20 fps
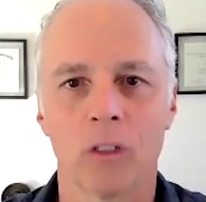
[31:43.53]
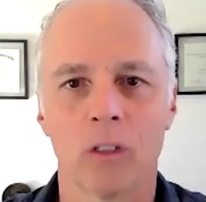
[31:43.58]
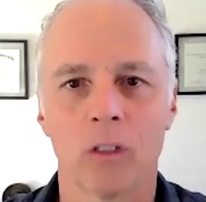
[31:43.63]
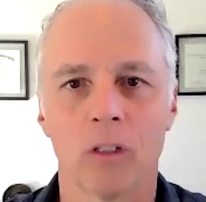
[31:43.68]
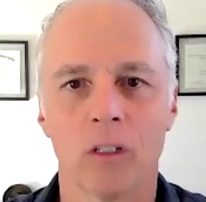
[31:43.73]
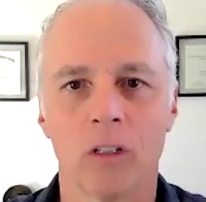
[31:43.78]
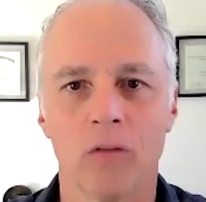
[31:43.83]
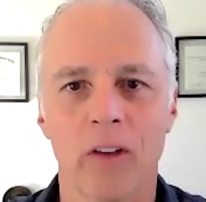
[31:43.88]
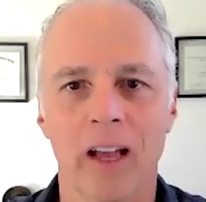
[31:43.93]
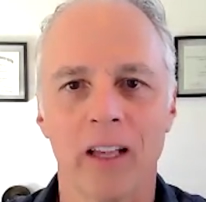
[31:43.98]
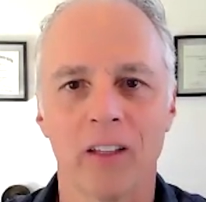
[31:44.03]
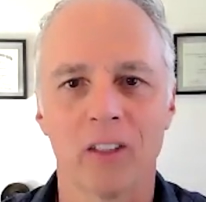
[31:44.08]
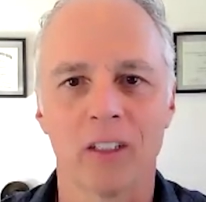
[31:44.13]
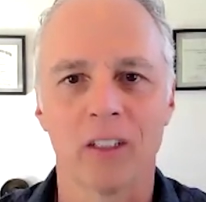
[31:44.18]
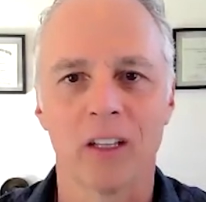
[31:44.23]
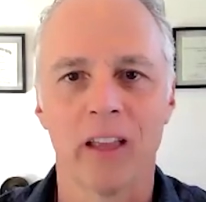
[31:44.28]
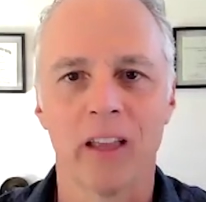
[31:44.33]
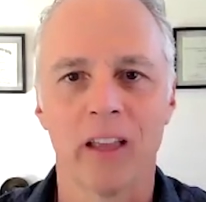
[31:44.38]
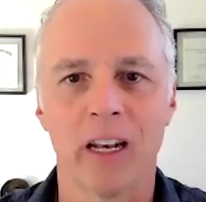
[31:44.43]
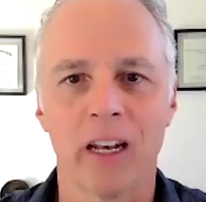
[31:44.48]
to
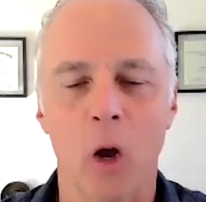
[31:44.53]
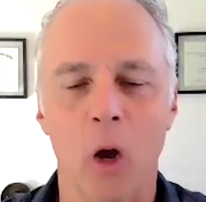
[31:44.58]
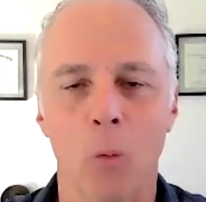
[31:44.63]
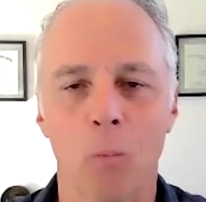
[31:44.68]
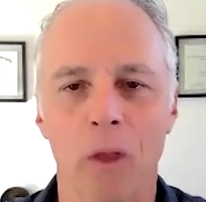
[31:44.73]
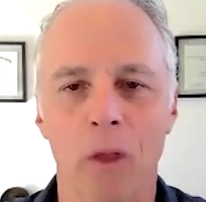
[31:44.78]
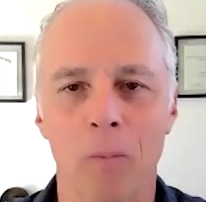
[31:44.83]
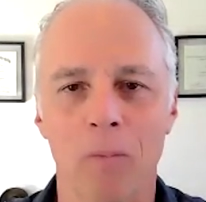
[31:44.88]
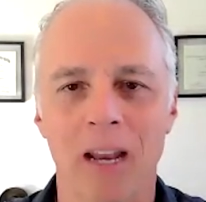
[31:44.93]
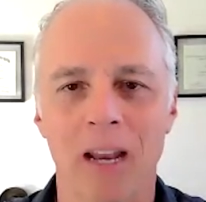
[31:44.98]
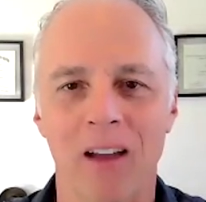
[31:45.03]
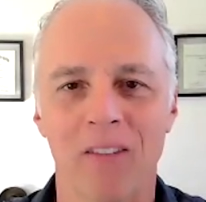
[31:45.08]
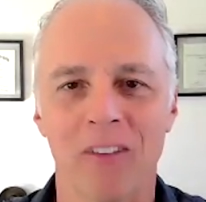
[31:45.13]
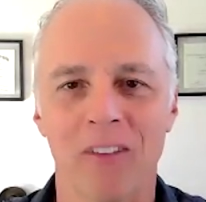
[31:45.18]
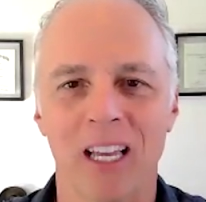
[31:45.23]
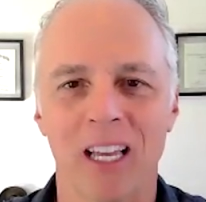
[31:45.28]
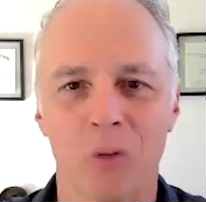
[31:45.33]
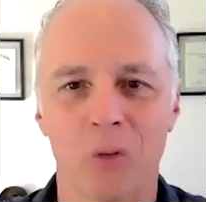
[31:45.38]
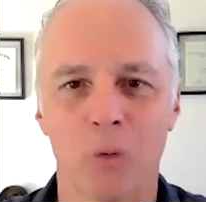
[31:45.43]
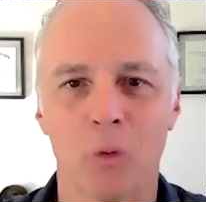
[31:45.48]
invest and then help them
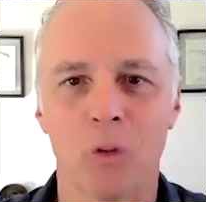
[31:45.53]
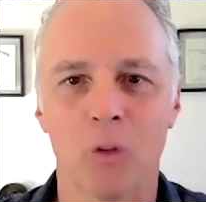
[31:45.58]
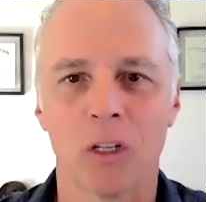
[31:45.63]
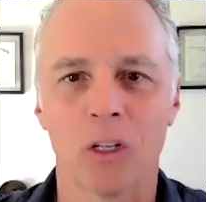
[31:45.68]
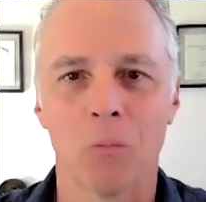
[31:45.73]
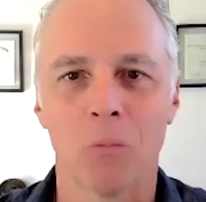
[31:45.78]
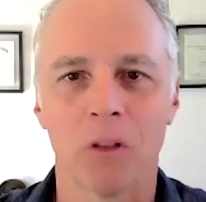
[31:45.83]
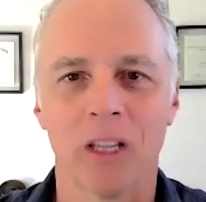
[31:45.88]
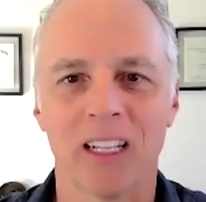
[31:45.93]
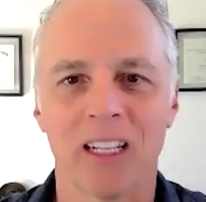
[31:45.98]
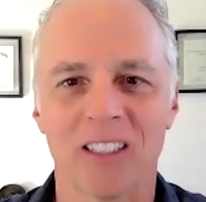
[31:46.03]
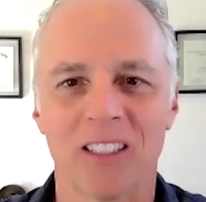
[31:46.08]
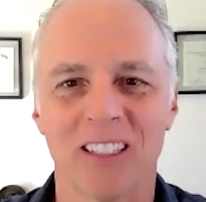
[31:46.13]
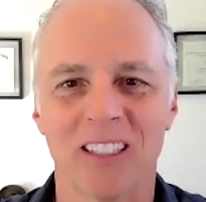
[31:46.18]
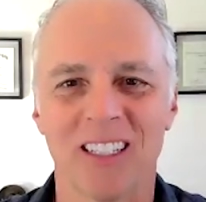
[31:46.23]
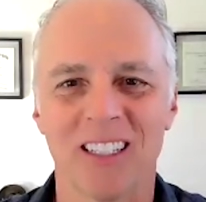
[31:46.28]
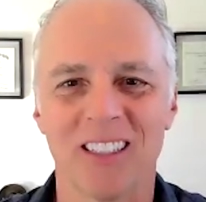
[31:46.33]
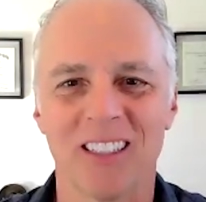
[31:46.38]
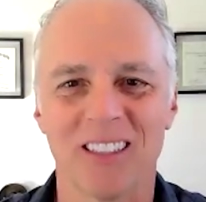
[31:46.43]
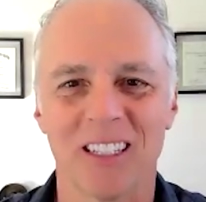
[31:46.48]
navigate through the
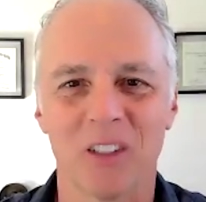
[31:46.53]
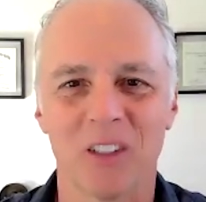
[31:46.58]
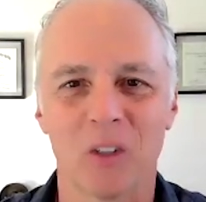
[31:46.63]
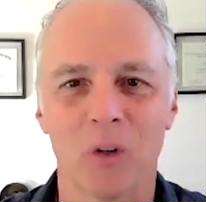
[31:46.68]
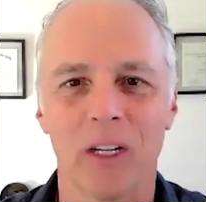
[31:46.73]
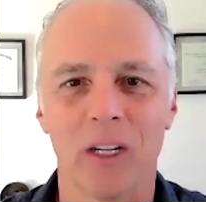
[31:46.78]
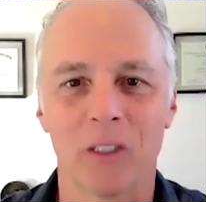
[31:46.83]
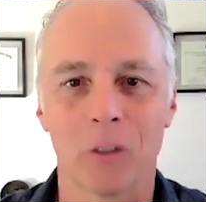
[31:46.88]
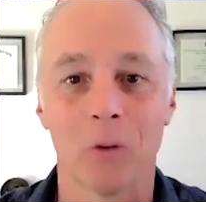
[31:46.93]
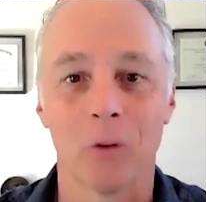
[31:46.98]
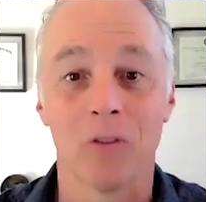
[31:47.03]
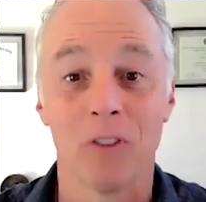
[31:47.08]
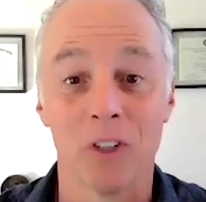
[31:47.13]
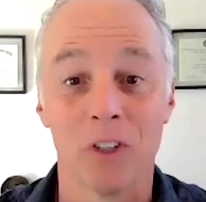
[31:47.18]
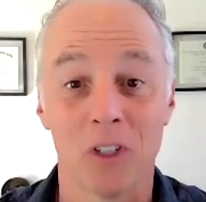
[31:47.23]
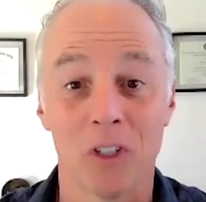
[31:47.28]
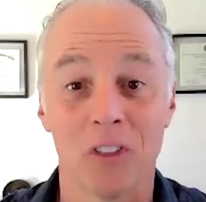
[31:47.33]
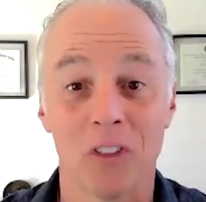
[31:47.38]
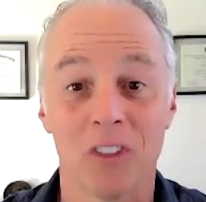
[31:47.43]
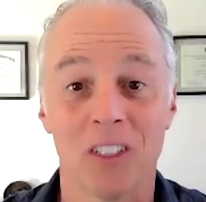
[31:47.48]
complexities and create some
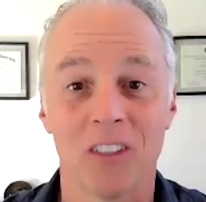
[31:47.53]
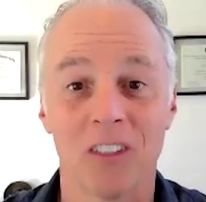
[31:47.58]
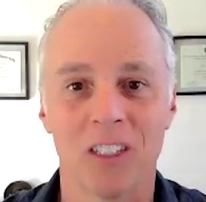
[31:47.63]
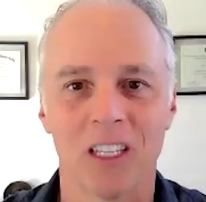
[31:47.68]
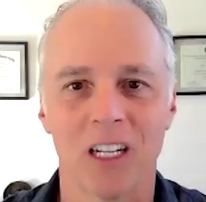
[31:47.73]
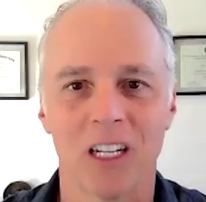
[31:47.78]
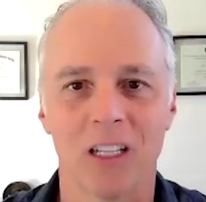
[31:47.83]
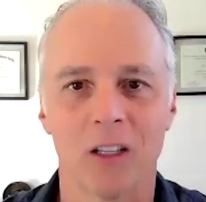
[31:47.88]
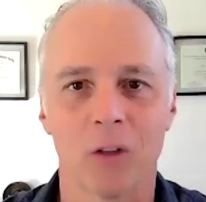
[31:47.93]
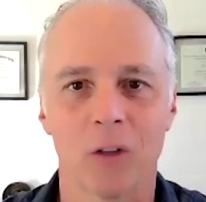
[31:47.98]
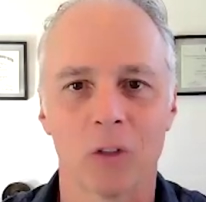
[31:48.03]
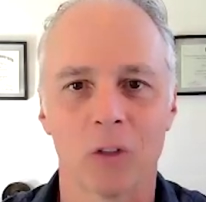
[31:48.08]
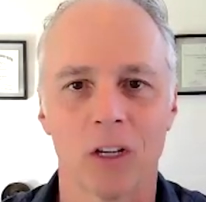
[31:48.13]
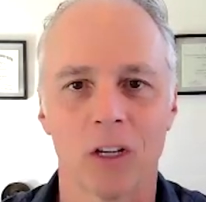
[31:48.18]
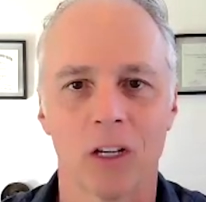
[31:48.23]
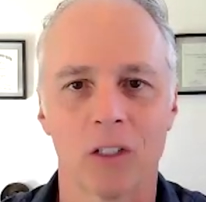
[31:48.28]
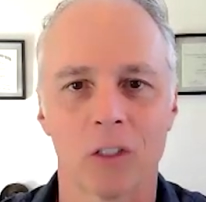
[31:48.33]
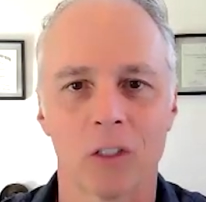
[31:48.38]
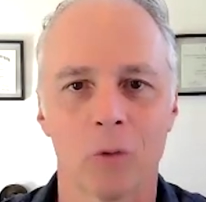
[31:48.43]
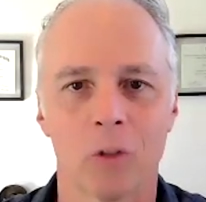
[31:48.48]
efficiencies in getting those
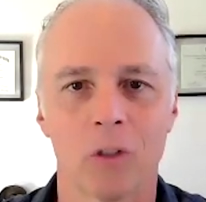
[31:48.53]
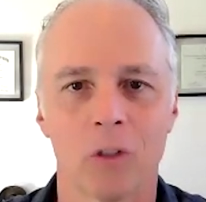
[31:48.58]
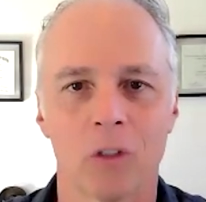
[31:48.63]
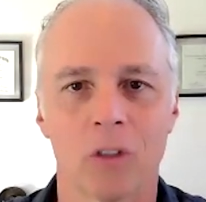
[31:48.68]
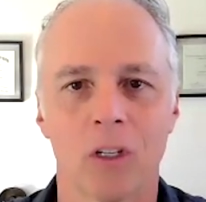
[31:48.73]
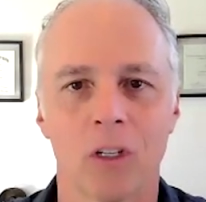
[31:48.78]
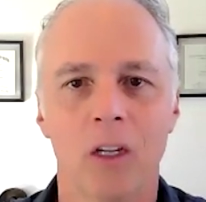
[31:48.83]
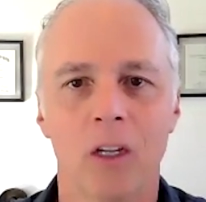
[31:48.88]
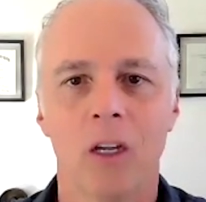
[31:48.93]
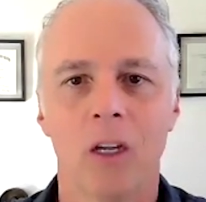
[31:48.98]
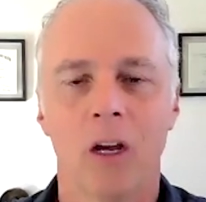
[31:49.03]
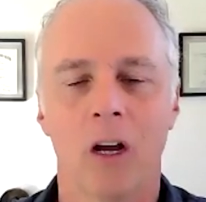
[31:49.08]
customers,